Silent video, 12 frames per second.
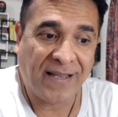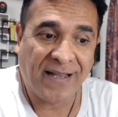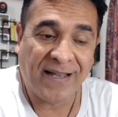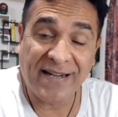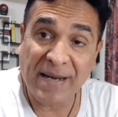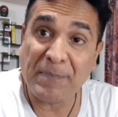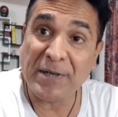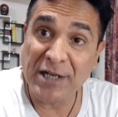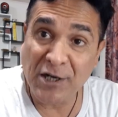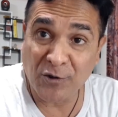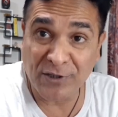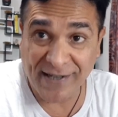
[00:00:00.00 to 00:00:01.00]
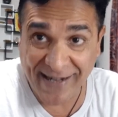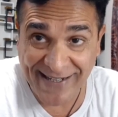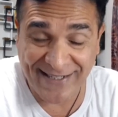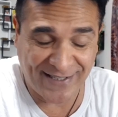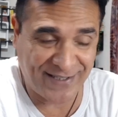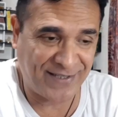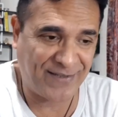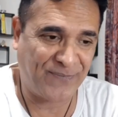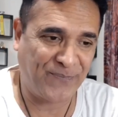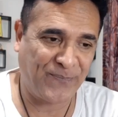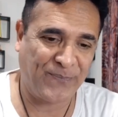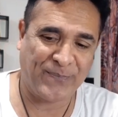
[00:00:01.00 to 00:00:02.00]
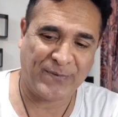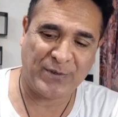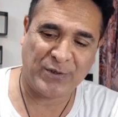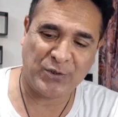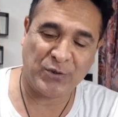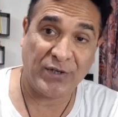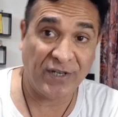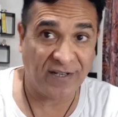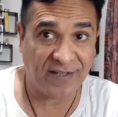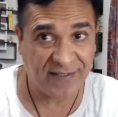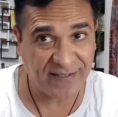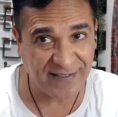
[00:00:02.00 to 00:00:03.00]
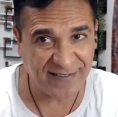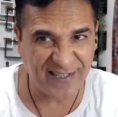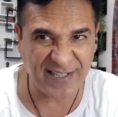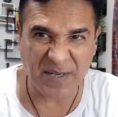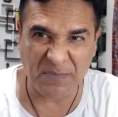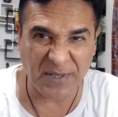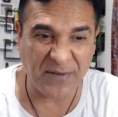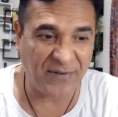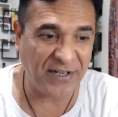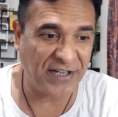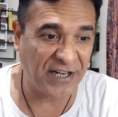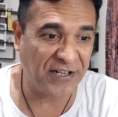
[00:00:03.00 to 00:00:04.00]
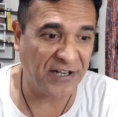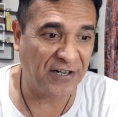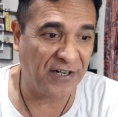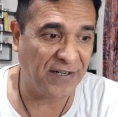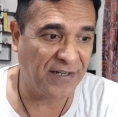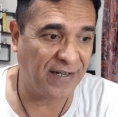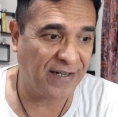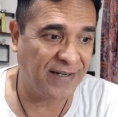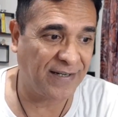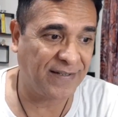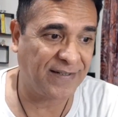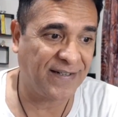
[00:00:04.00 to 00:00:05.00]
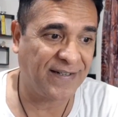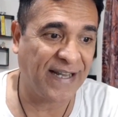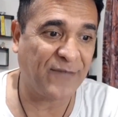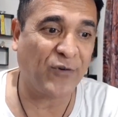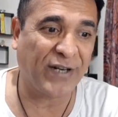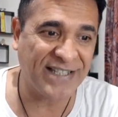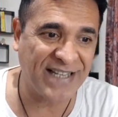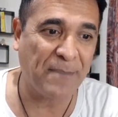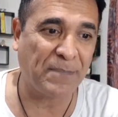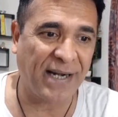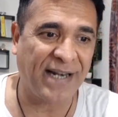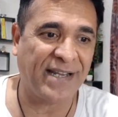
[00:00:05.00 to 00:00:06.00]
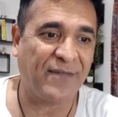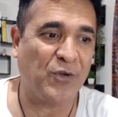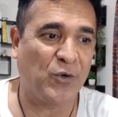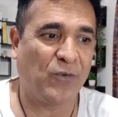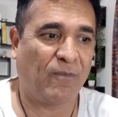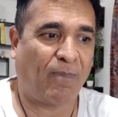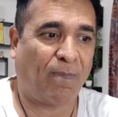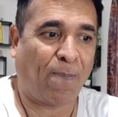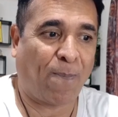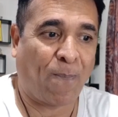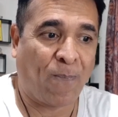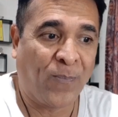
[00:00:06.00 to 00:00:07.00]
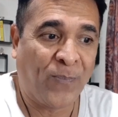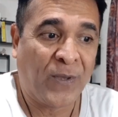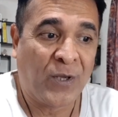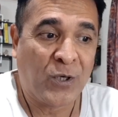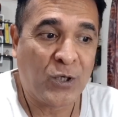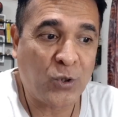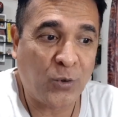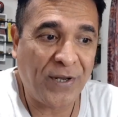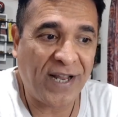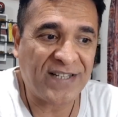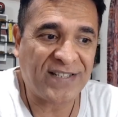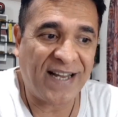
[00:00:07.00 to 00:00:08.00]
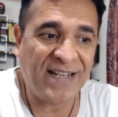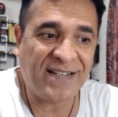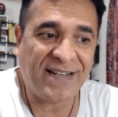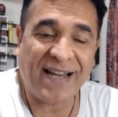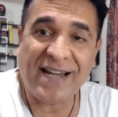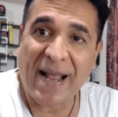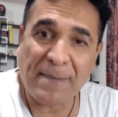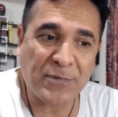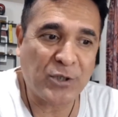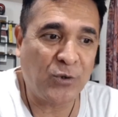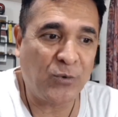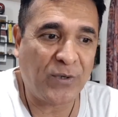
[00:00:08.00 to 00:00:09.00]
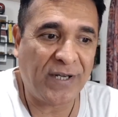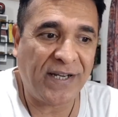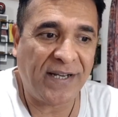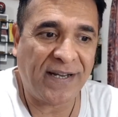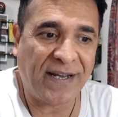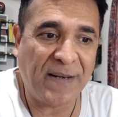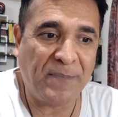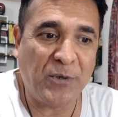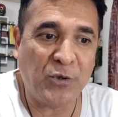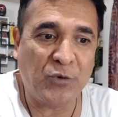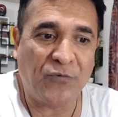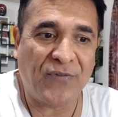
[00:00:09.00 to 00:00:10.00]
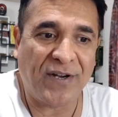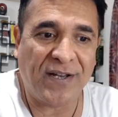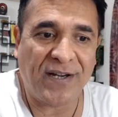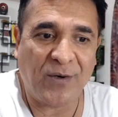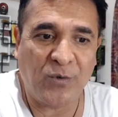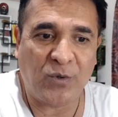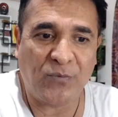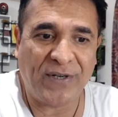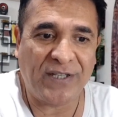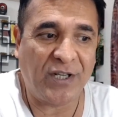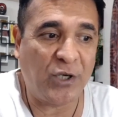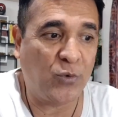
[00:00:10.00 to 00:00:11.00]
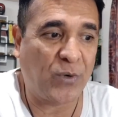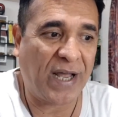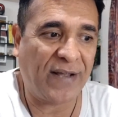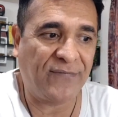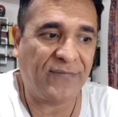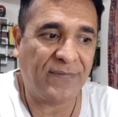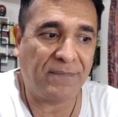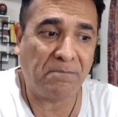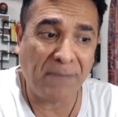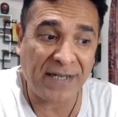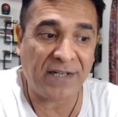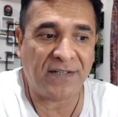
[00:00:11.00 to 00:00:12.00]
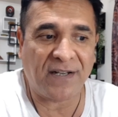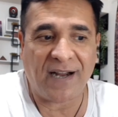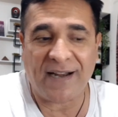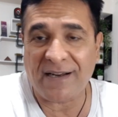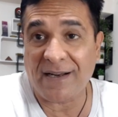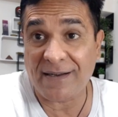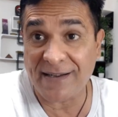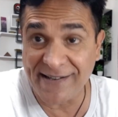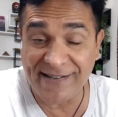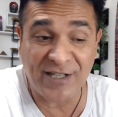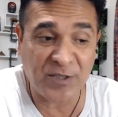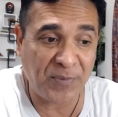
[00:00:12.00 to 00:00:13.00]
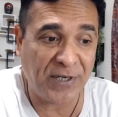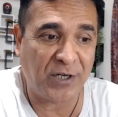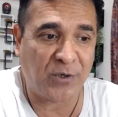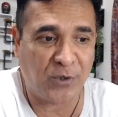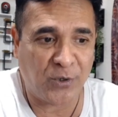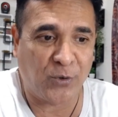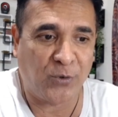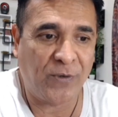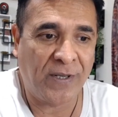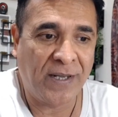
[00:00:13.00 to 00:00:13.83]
rapidly on the rise. So here, this is something very technical. Like for example, I'll give you, zodiac sign can absolutely help you to figure out whether you have met the kindred spirit or no,